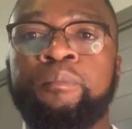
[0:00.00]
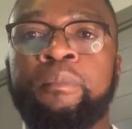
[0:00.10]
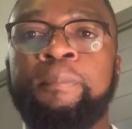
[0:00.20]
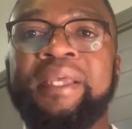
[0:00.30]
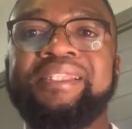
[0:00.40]

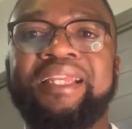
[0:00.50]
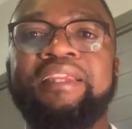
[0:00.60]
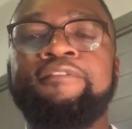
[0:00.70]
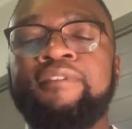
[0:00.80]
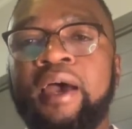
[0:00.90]

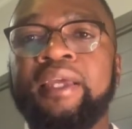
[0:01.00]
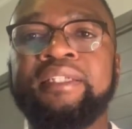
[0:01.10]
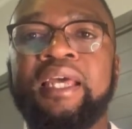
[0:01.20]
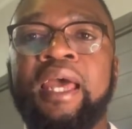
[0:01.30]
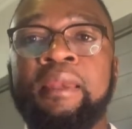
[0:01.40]
basically
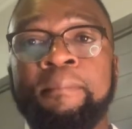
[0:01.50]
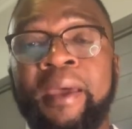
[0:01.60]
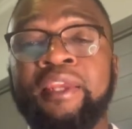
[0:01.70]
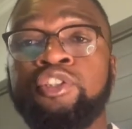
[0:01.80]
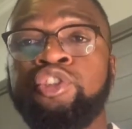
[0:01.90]
find and
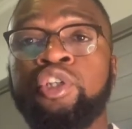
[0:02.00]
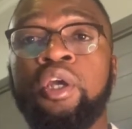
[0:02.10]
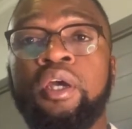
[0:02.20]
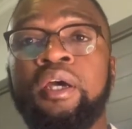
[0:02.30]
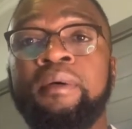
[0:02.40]
manage
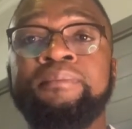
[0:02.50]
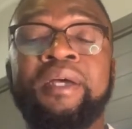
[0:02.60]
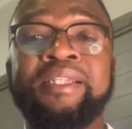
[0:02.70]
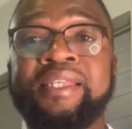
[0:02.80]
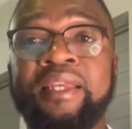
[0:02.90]

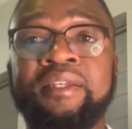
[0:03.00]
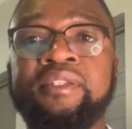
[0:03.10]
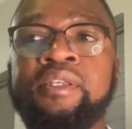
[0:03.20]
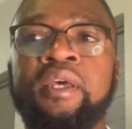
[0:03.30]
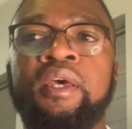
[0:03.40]
a
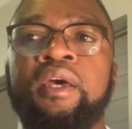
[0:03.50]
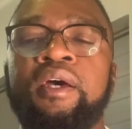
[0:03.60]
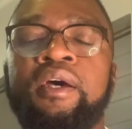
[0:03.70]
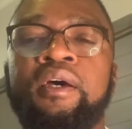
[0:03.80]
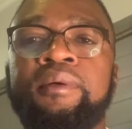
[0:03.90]
tenant.
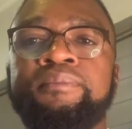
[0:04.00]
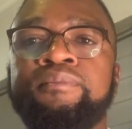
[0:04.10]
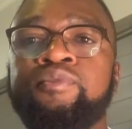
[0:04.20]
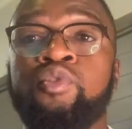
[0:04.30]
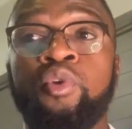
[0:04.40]

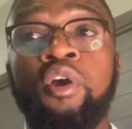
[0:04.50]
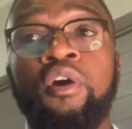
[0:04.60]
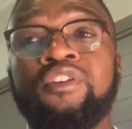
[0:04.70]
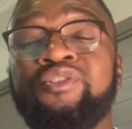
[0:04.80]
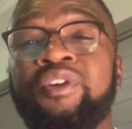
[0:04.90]
So
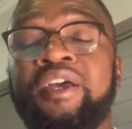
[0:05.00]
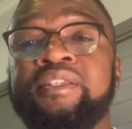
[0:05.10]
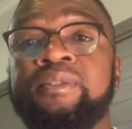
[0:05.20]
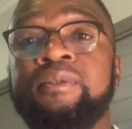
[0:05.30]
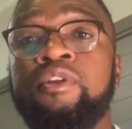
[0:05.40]
yeah, so
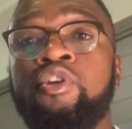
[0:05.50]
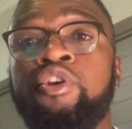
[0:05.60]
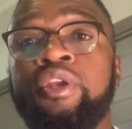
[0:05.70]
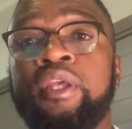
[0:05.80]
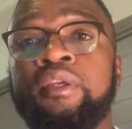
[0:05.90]
guys,
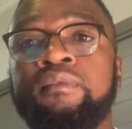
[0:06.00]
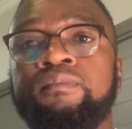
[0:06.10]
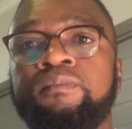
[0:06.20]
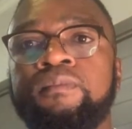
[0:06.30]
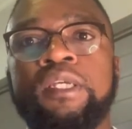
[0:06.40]
learning,
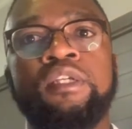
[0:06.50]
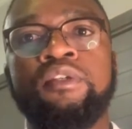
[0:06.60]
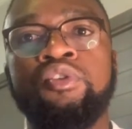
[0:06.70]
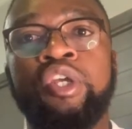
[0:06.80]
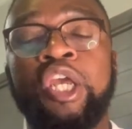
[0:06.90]

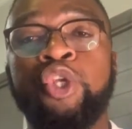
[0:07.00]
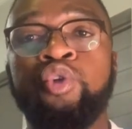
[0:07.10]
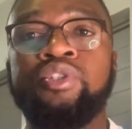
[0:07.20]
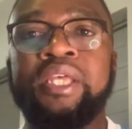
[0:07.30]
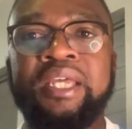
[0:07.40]
you can
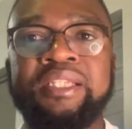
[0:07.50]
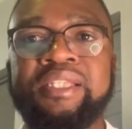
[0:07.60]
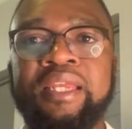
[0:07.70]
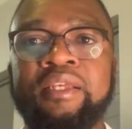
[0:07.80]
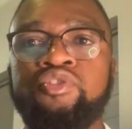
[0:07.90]
use the
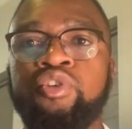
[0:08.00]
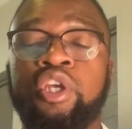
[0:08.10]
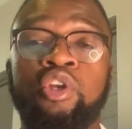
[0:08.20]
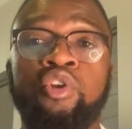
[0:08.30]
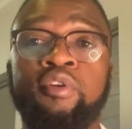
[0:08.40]
internet, you can learn